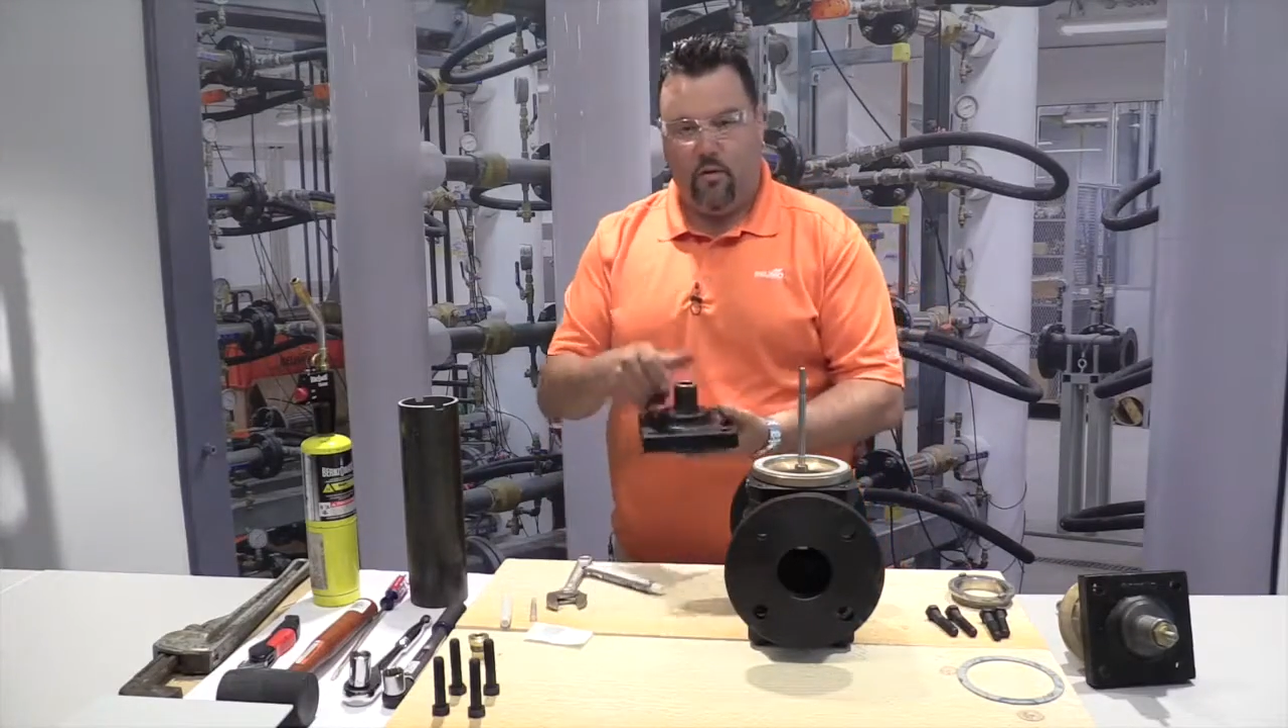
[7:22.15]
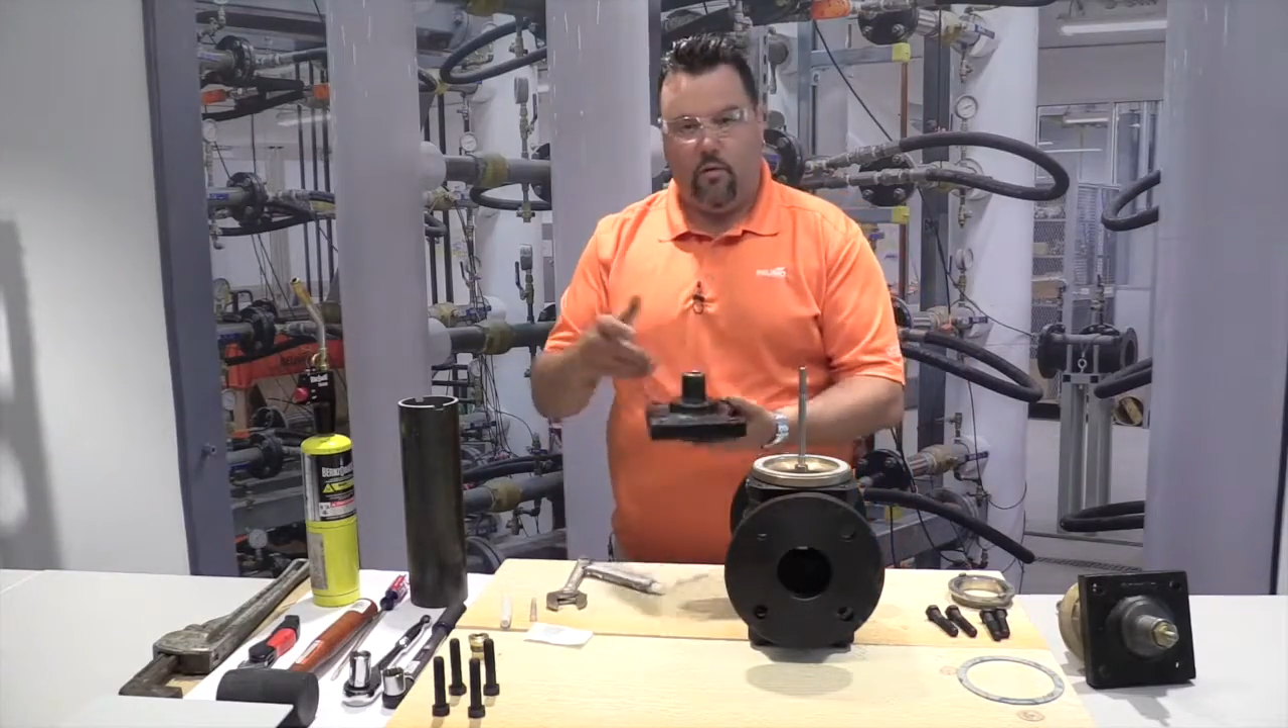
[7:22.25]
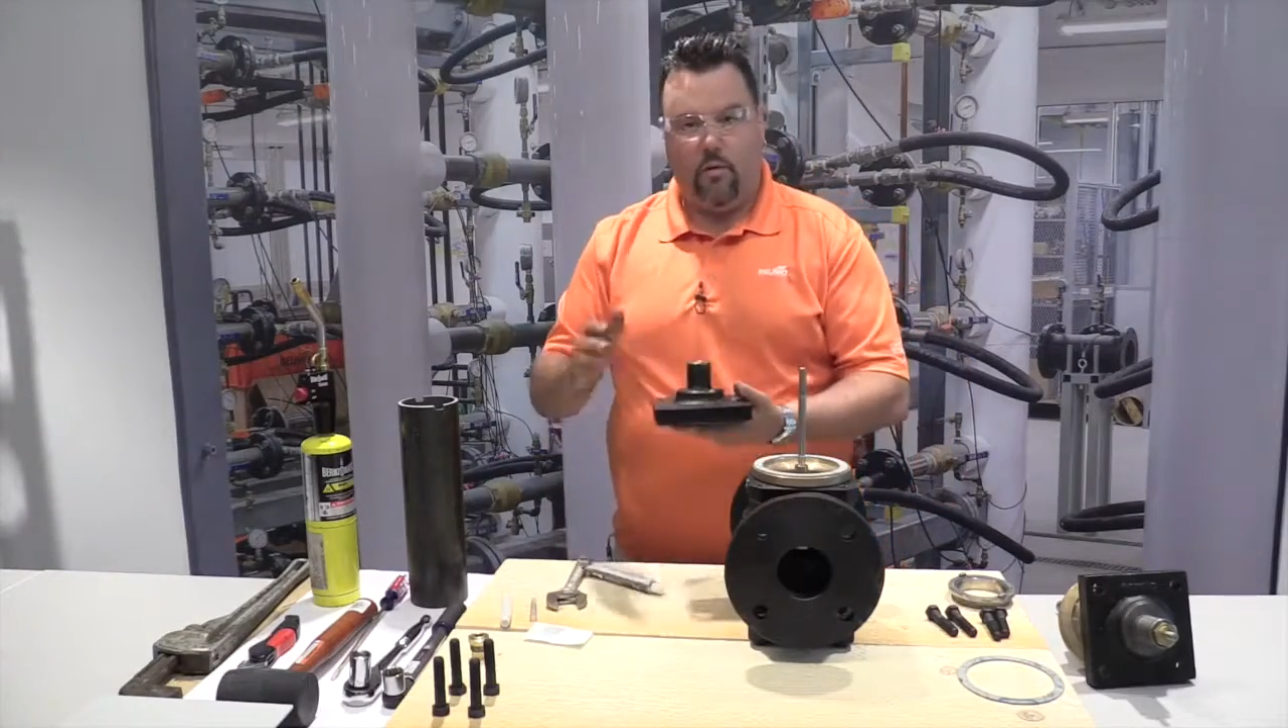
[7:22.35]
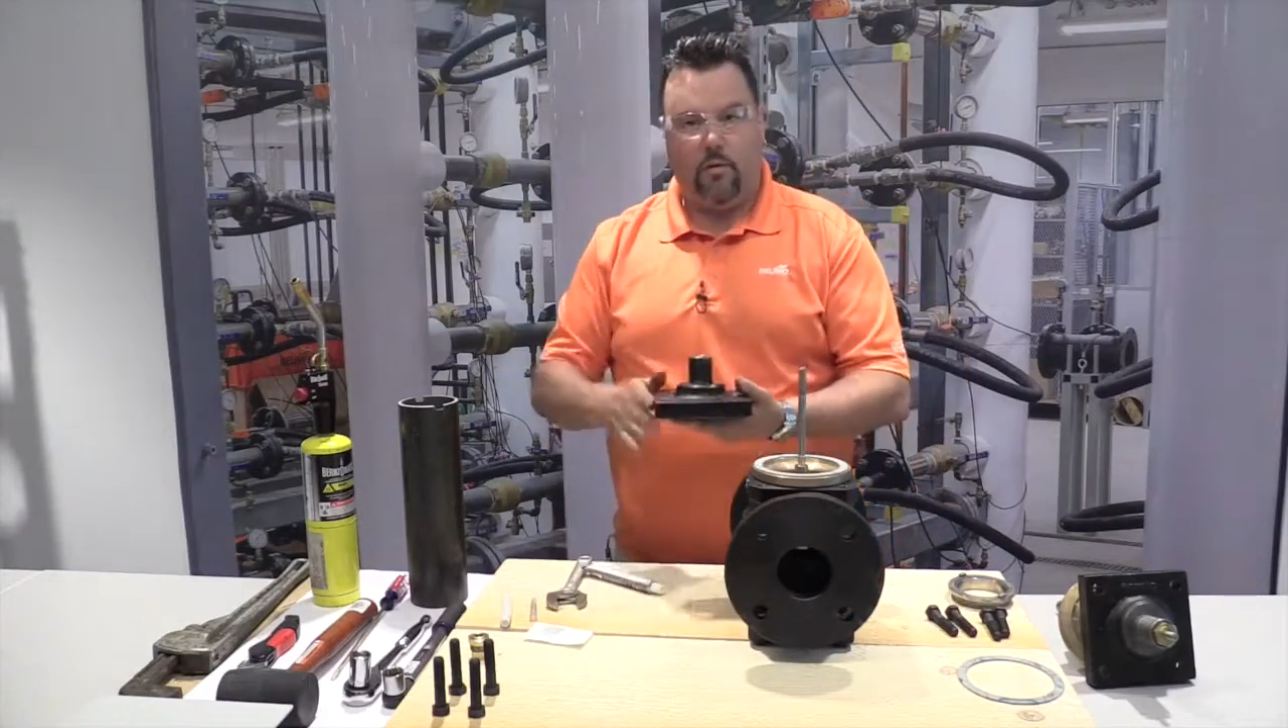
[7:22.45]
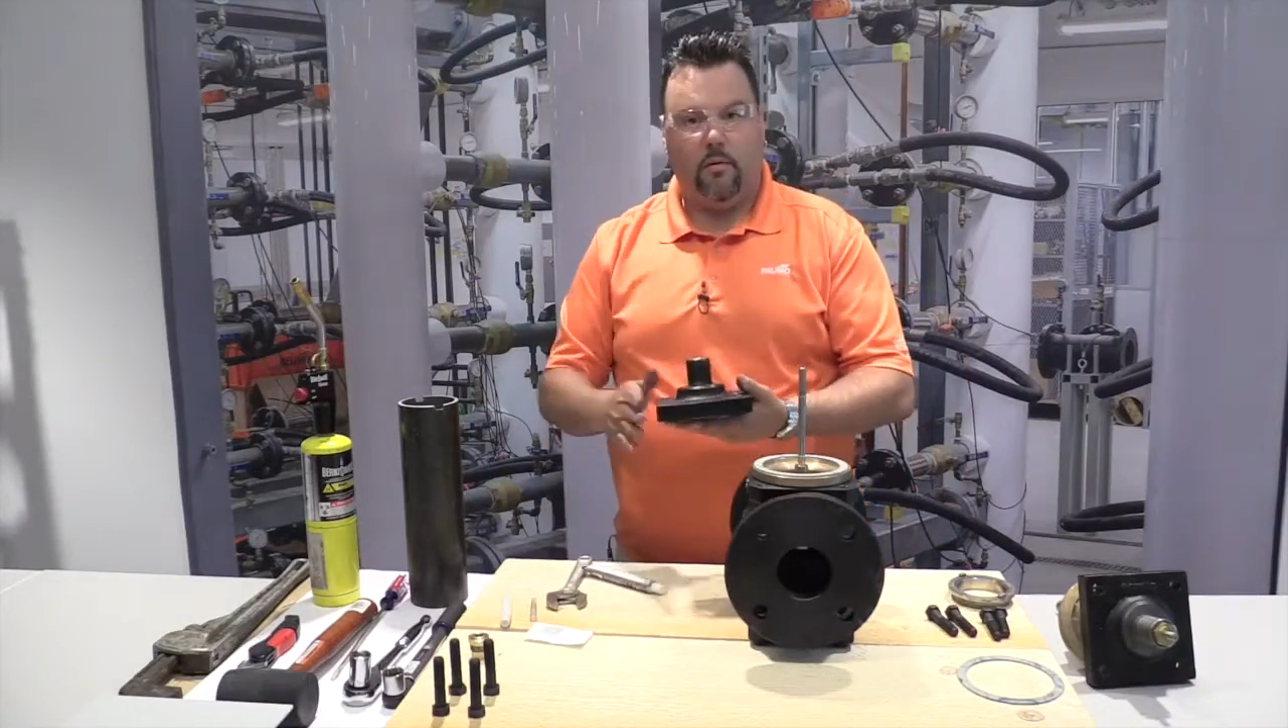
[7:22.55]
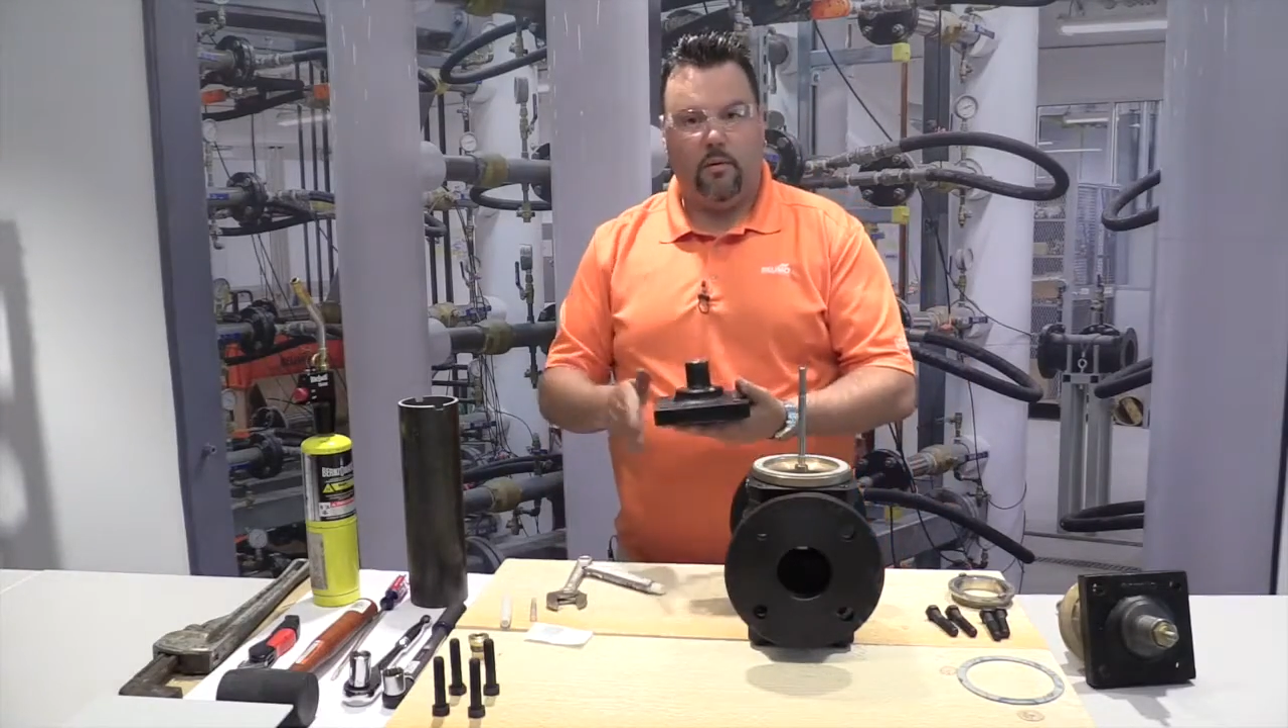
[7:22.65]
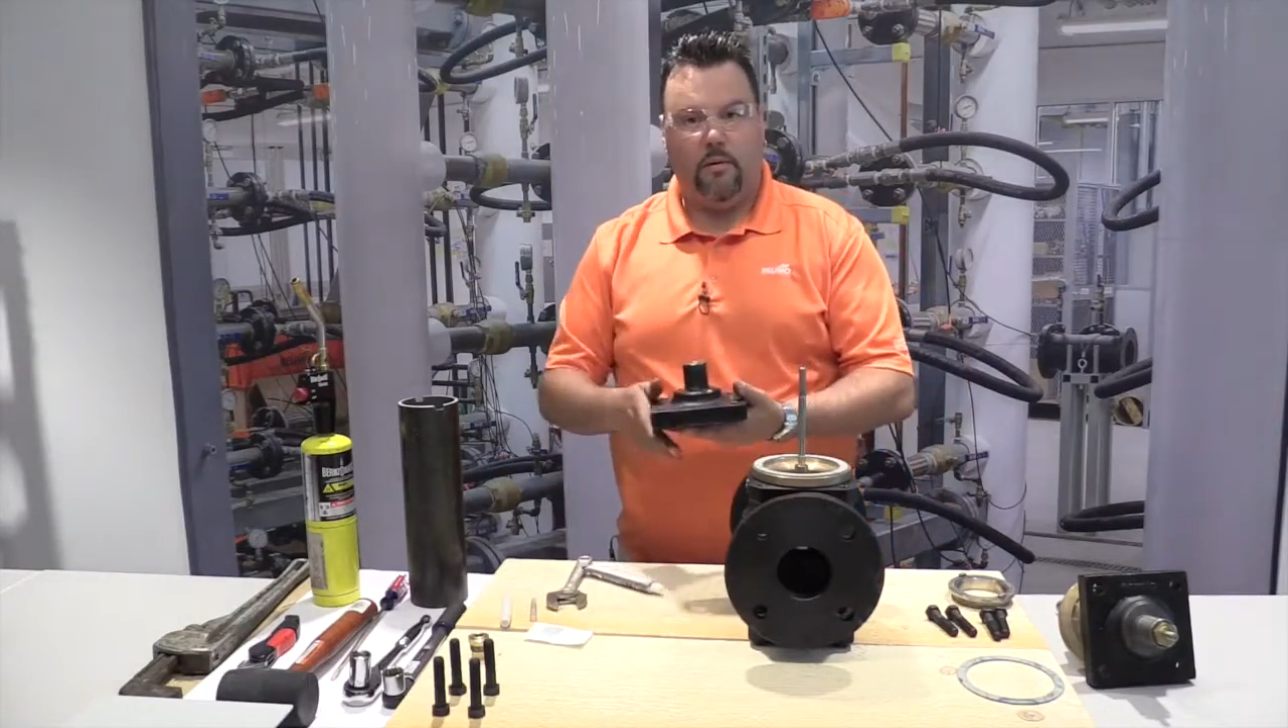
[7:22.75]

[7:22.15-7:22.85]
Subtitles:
your